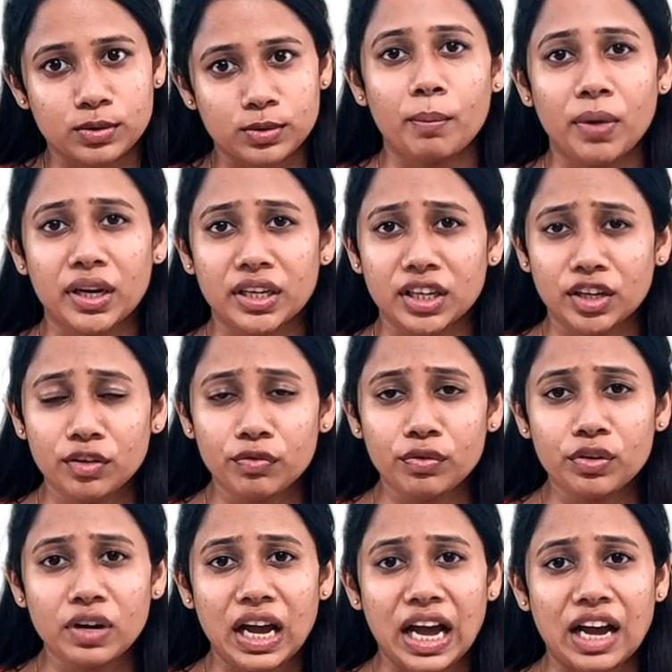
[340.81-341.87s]
But if
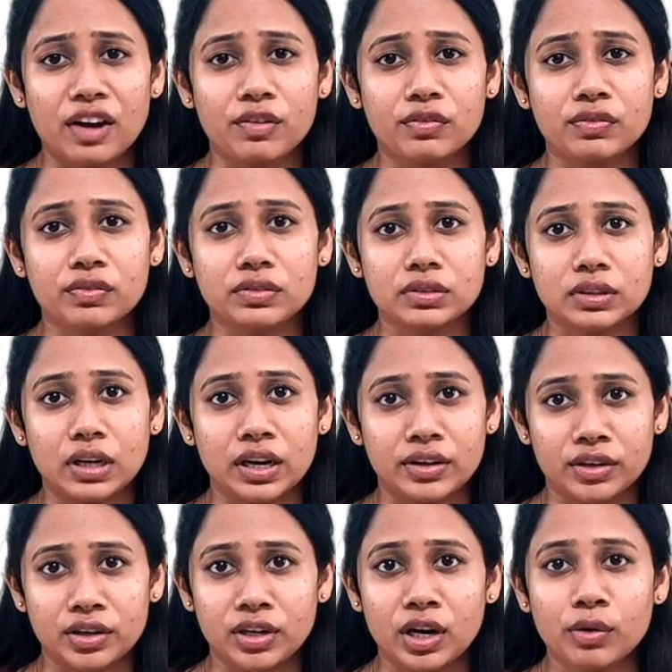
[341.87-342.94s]
you have
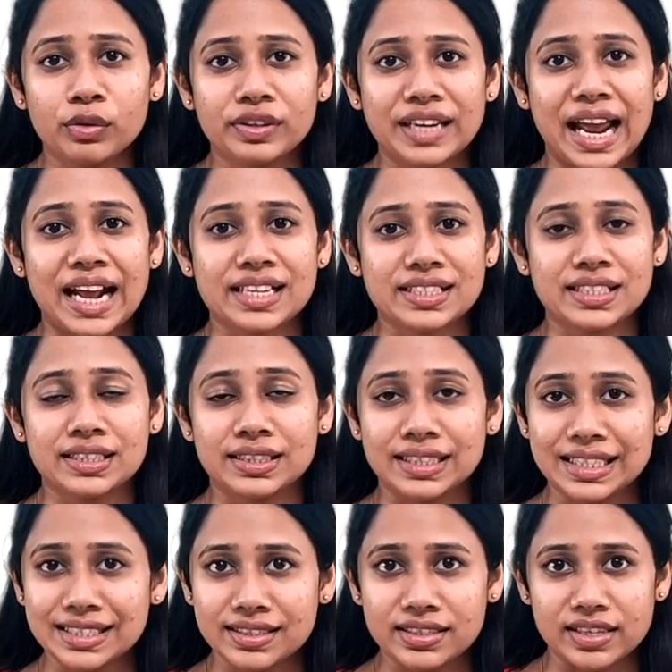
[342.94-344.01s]
underground tanks in
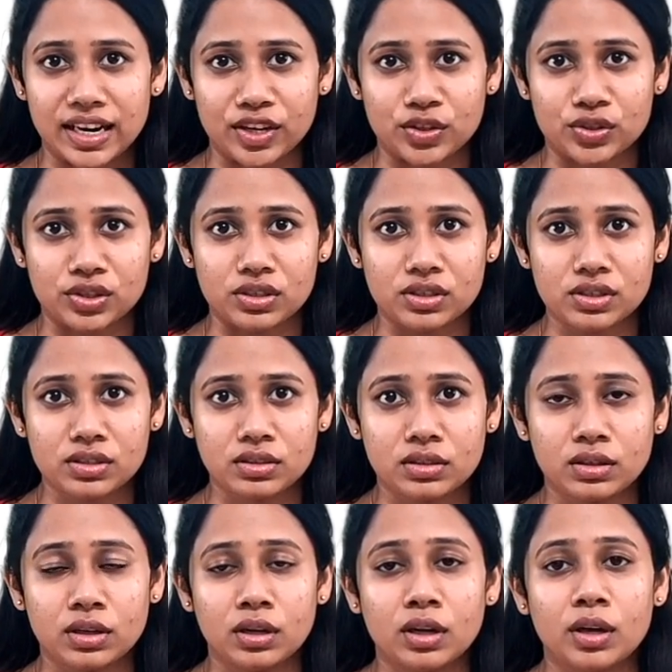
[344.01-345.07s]
these directions,
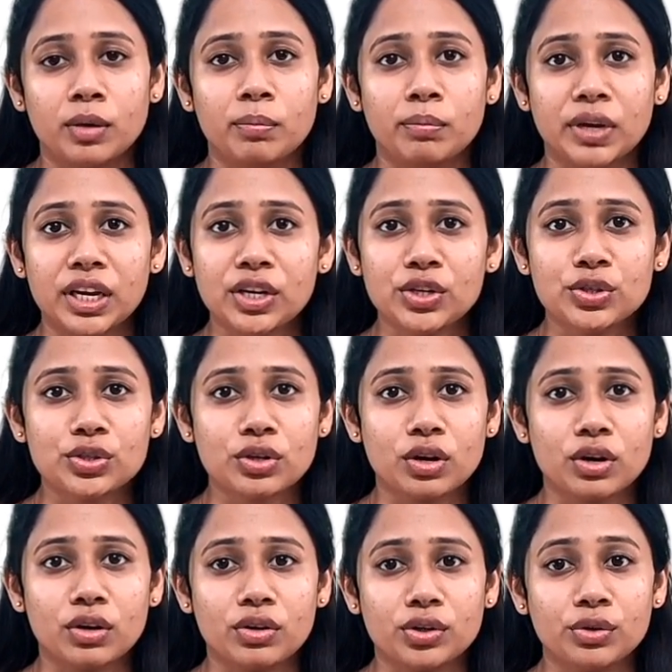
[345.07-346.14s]
make
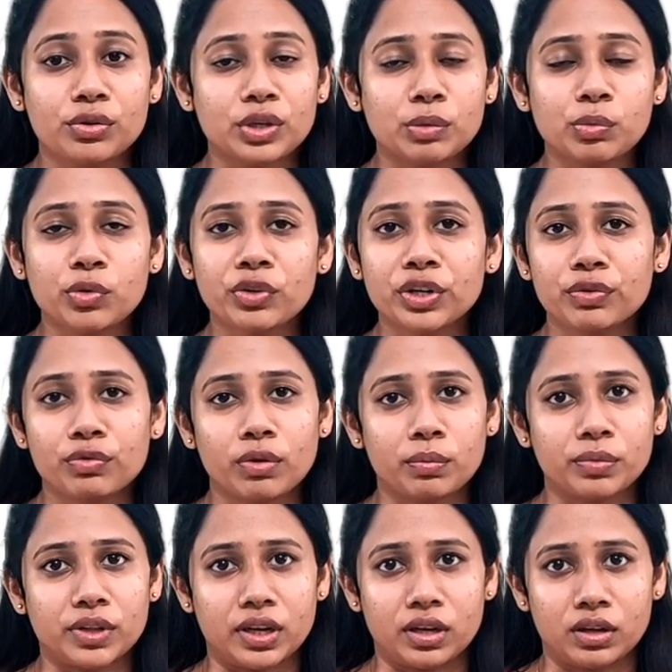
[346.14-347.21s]
sure you remove it from
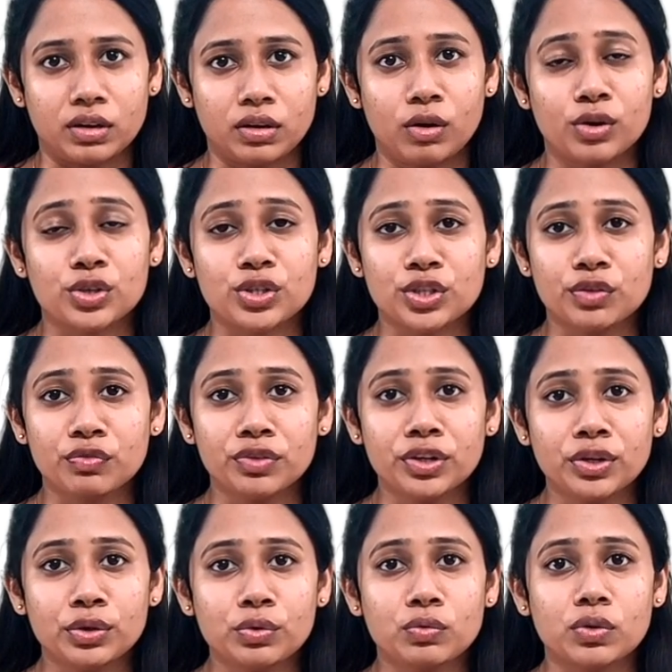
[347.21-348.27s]
there or shift
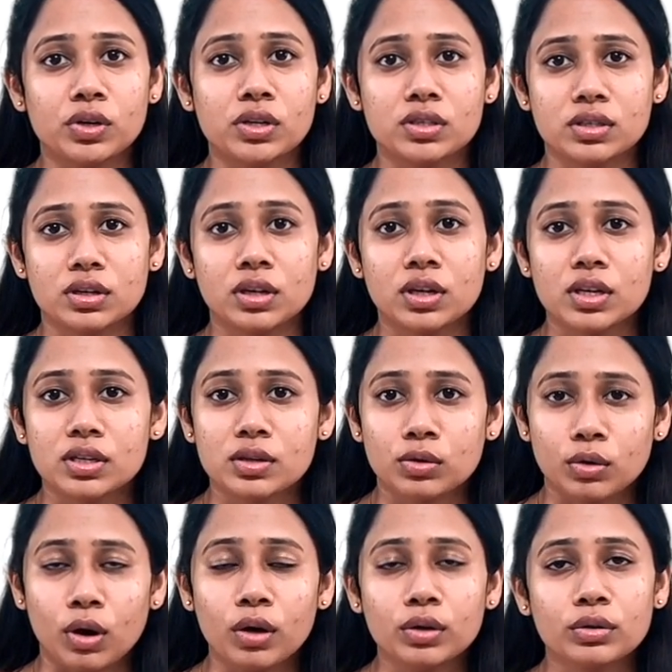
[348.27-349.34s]
it towards
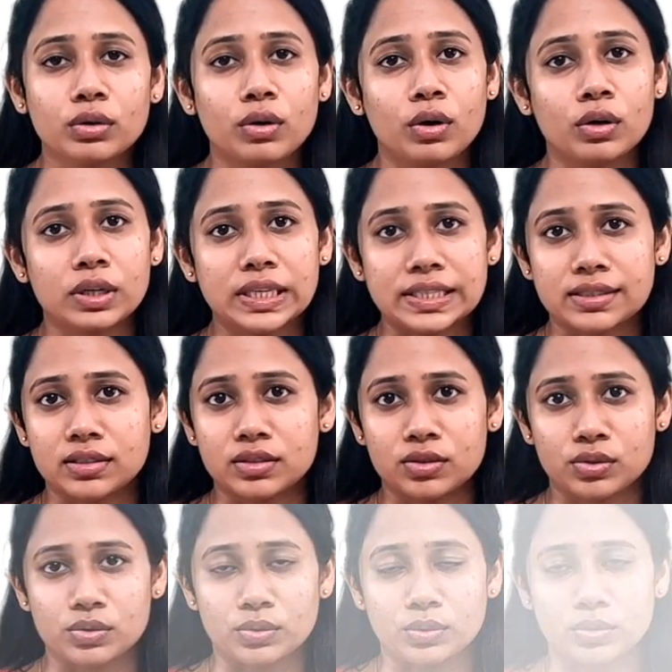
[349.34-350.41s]
north or eastern
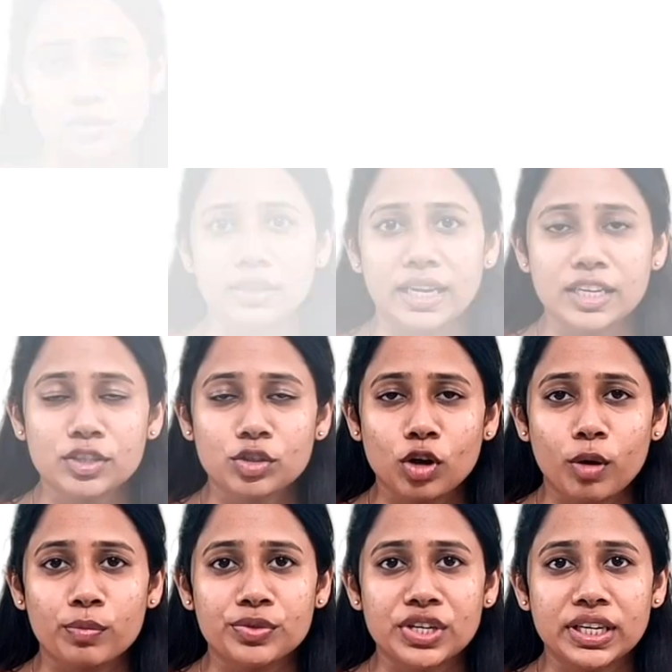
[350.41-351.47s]
zone. The next
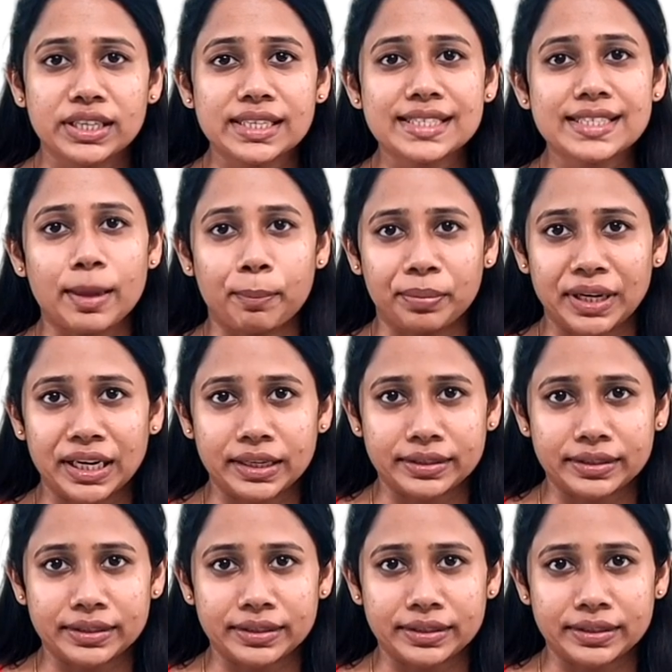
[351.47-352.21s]
object is septic